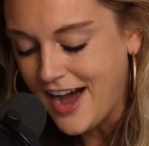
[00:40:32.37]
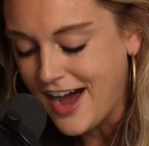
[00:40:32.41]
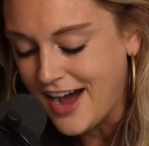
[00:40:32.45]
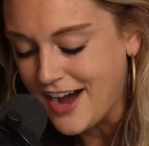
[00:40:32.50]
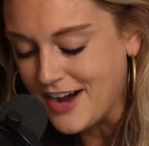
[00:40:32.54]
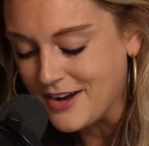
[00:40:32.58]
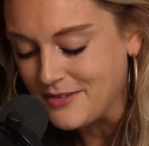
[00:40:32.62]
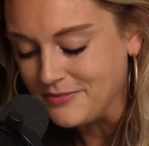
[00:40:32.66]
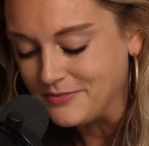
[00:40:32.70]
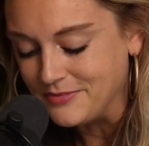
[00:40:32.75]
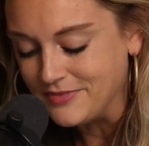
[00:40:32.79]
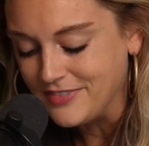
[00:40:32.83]

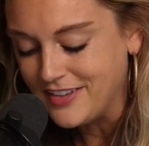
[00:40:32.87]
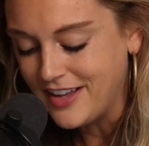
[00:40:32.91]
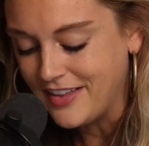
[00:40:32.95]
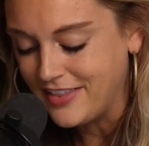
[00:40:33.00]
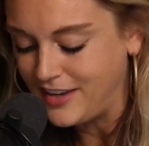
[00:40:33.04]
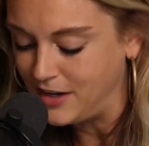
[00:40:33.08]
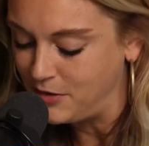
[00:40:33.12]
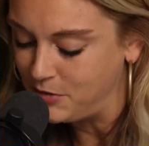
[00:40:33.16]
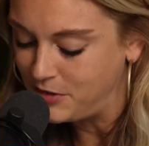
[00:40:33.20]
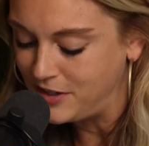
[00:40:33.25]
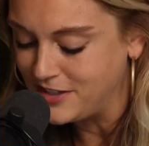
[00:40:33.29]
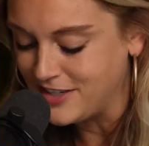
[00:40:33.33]
And
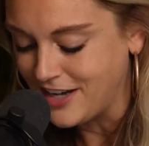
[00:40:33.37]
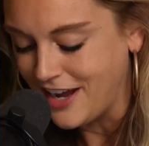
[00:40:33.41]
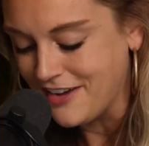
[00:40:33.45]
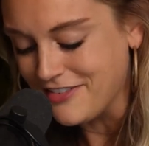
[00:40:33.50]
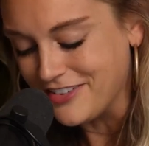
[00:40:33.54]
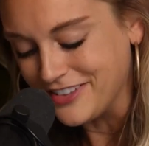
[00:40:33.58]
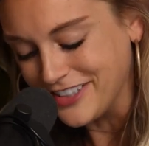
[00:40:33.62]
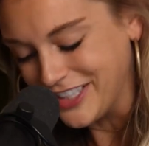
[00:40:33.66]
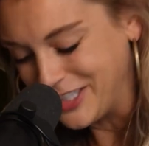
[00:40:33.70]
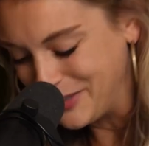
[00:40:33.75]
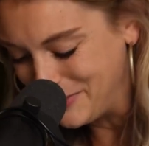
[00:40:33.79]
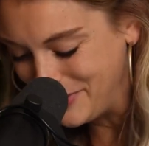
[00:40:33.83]
then I want to
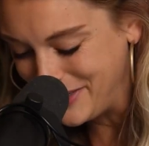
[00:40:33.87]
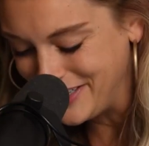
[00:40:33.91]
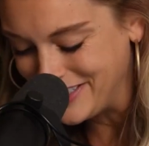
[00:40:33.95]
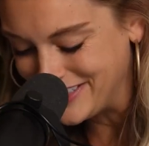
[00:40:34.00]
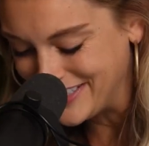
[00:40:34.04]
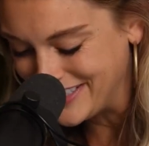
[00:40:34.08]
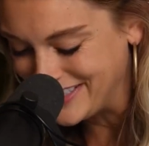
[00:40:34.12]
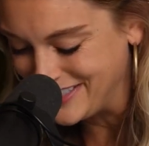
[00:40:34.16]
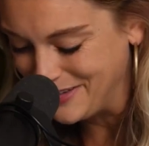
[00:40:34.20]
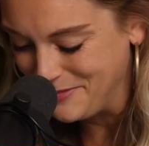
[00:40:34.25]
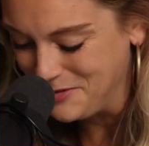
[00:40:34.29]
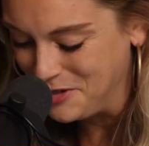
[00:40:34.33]
dive a little bit
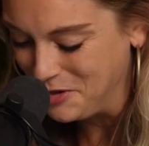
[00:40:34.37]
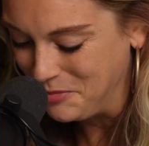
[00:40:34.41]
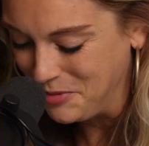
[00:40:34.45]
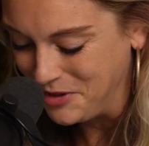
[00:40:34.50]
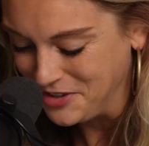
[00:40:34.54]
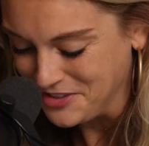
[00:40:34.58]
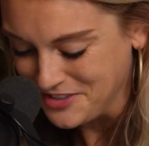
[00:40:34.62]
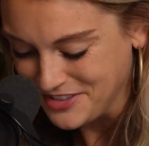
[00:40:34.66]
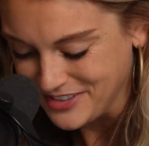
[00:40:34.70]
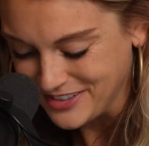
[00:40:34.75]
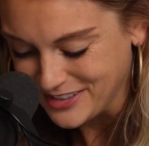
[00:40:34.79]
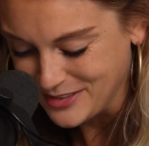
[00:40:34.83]
into some of your
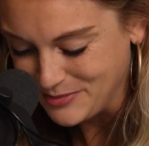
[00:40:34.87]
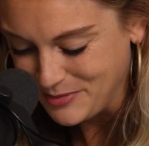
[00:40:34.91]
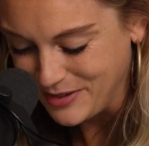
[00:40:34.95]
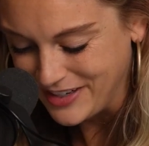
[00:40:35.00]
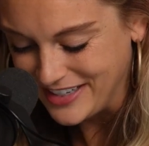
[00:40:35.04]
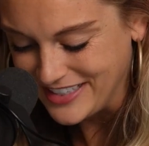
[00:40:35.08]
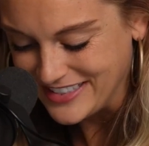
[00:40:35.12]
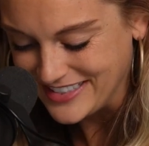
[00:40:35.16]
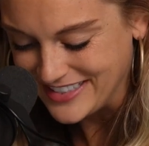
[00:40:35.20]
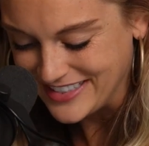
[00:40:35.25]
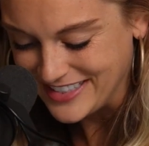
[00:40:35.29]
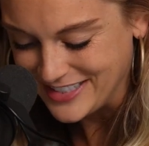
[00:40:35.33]
personal
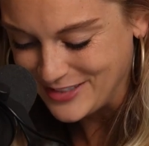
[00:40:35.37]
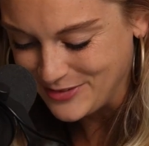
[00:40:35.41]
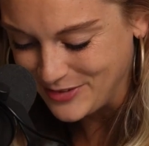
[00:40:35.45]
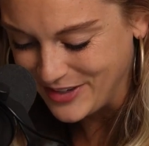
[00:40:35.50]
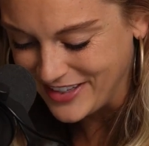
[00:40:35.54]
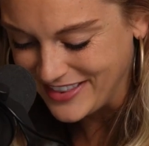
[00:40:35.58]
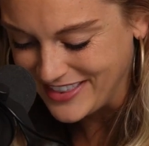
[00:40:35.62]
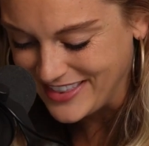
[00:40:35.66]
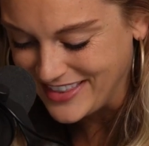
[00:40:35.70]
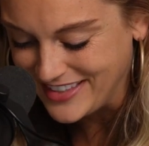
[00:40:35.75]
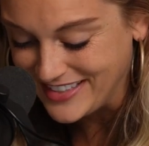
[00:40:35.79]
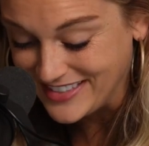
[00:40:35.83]
experiences
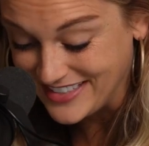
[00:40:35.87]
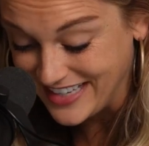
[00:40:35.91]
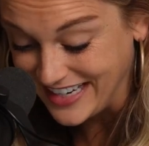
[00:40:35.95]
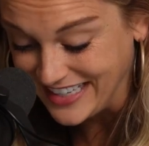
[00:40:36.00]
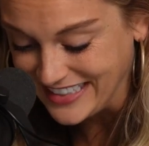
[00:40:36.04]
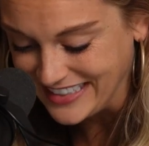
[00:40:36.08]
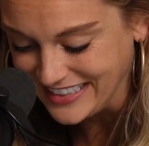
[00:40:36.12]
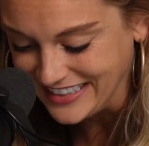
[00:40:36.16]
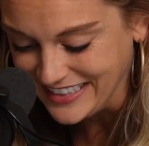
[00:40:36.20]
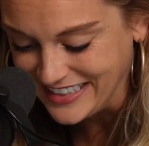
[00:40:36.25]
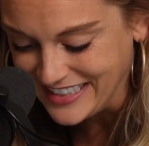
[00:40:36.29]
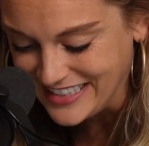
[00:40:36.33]
with
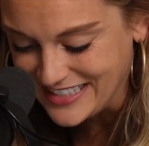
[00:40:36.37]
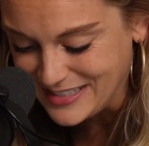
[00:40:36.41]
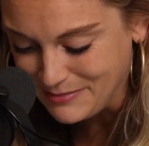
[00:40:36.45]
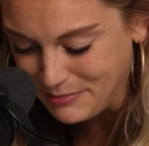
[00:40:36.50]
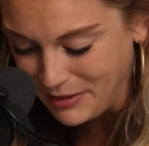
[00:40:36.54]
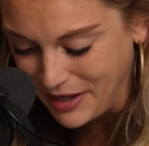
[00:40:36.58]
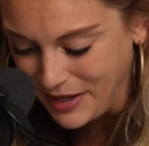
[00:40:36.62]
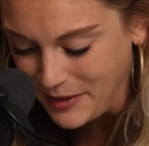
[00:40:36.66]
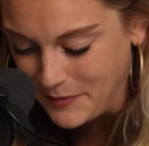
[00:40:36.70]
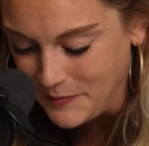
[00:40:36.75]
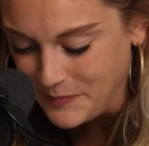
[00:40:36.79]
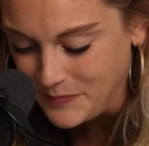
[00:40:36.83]
psychedelics.
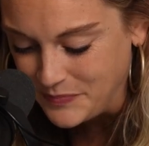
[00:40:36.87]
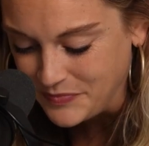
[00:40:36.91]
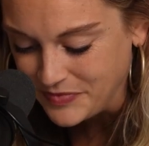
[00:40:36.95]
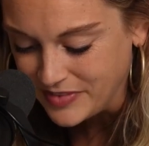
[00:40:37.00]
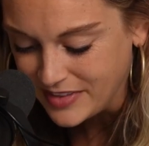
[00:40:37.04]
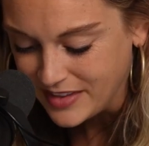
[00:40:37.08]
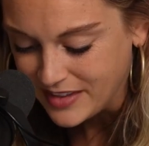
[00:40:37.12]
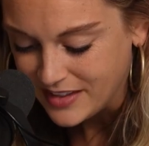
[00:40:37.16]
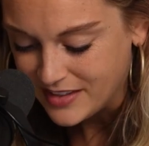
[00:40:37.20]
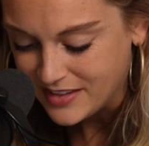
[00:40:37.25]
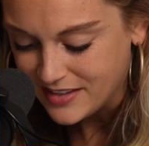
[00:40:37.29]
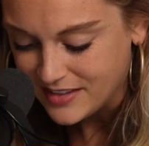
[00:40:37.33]
But
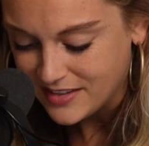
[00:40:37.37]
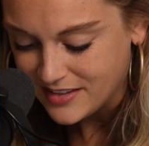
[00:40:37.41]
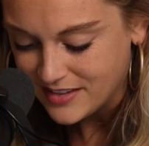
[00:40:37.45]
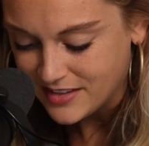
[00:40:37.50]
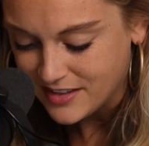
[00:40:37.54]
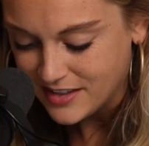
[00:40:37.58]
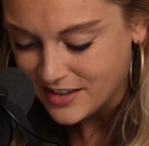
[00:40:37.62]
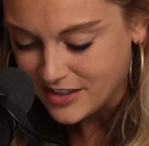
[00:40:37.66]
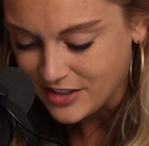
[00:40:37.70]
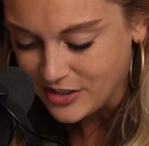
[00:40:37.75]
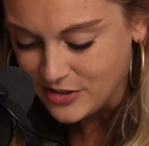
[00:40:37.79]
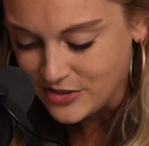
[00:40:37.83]

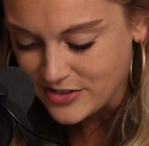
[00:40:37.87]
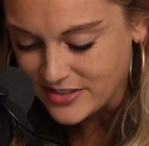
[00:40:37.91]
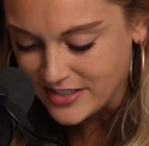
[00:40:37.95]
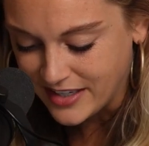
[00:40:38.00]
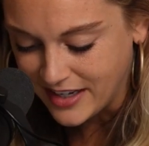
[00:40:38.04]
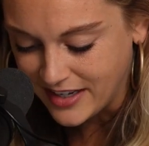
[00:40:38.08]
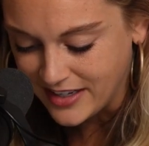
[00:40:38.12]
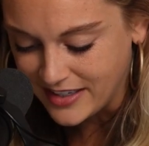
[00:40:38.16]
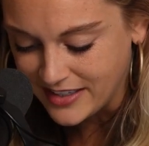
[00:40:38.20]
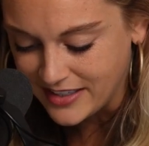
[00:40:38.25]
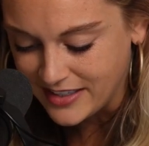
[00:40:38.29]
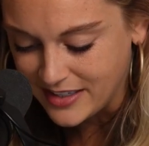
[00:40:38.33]
you
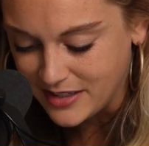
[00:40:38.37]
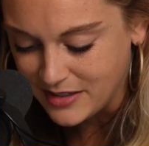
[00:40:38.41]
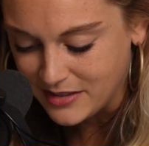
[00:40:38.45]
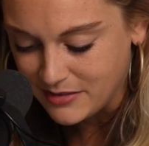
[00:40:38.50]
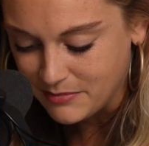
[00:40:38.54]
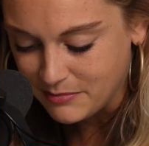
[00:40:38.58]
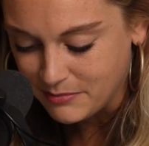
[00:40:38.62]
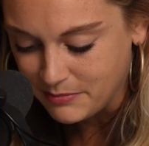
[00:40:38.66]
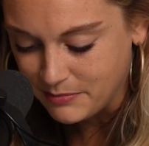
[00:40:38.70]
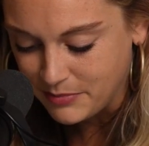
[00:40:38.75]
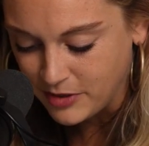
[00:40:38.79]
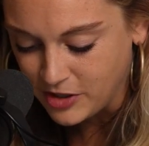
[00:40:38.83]
said,
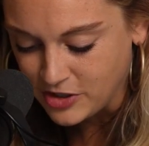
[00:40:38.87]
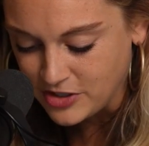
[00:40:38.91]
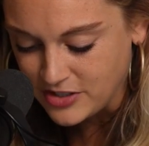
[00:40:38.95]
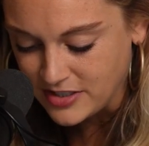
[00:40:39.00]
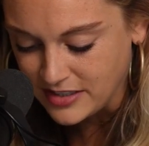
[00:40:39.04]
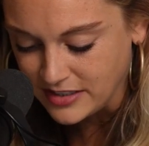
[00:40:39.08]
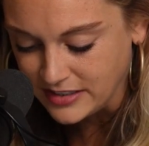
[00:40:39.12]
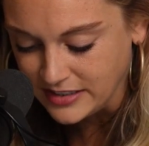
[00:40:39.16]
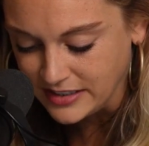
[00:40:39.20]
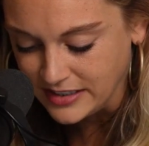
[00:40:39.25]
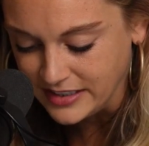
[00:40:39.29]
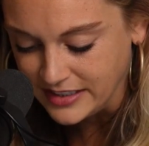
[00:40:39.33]

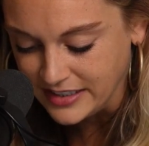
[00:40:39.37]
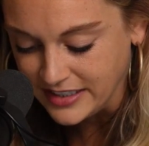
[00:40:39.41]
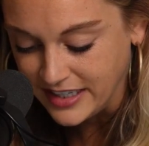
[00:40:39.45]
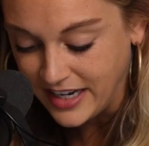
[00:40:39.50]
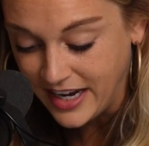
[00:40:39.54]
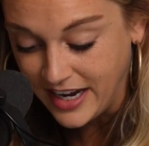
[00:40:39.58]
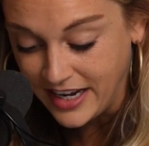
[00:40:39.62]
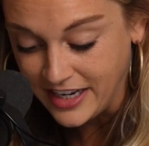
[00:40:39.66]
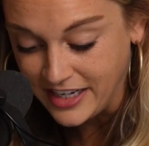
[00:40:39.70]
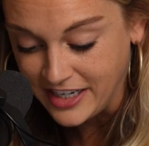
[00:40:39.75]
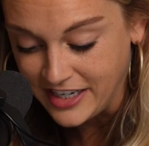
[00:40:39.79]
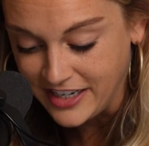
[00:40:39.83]
personally,
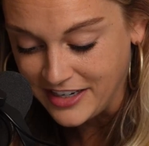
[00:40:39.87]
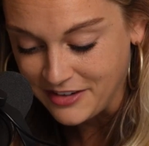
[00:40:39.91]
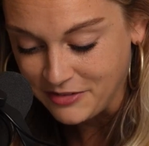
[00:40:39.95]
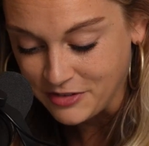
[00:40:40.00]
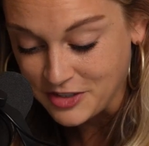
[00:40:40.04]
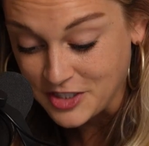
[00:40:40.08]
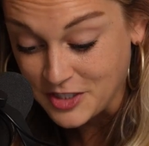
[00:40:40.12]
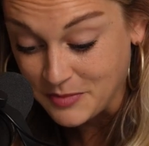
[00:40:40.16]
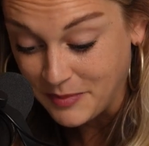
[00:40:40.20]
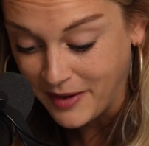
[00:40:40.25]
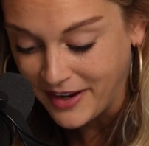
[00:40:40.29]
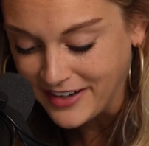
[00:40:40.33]
I
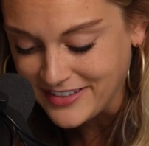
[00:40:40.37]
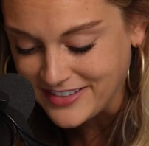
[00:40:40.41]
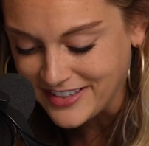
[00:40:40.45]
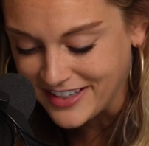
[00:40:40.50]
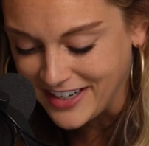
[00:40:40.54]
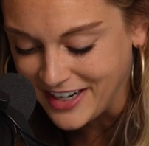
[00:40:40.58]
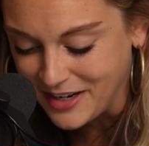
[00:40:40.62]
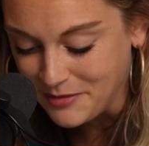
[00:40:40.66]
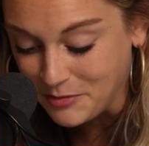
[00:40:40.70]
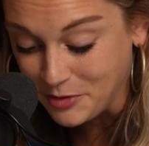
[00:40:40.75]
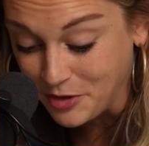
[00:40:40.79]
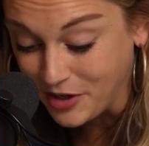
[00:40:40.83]
respect
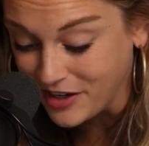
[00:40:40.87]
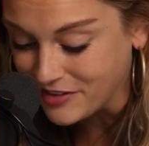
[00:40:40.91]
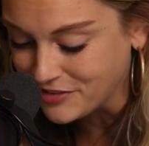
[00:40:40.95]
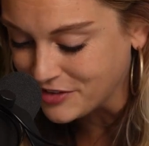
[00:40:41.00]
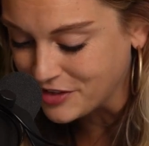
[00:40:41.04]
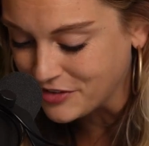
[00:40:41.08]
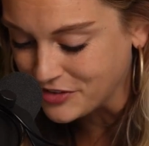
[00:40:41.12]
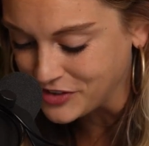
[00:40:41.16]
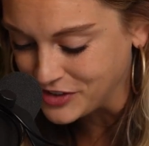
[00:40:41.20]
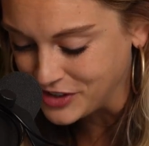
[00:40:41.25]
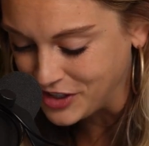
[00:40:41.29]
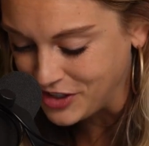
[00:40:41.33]
and I'm
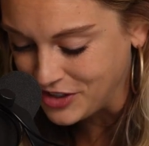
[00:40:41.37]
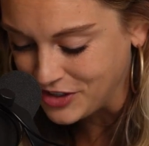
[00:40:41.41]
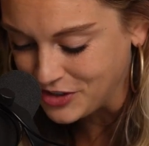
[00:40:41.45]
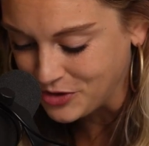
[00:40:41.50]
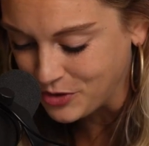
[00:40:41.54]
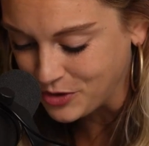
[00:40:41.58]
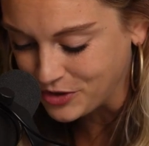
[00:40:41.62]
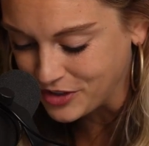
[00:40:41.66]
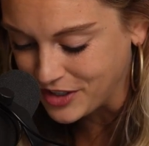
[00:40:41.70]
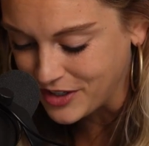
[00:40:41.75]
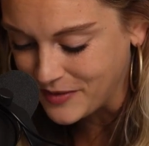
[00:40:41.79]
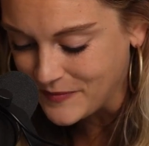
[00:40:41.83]
grateful for law and
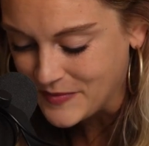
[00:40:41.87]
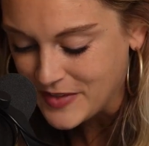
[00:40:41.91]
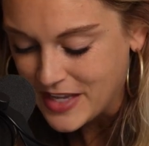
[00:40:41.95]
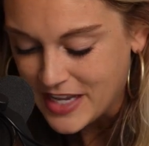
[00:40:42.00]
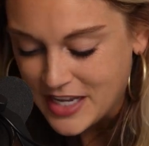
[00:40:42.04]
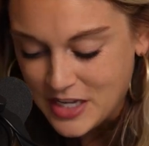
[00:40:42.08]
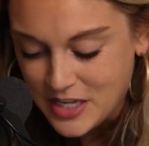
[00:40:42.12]
order.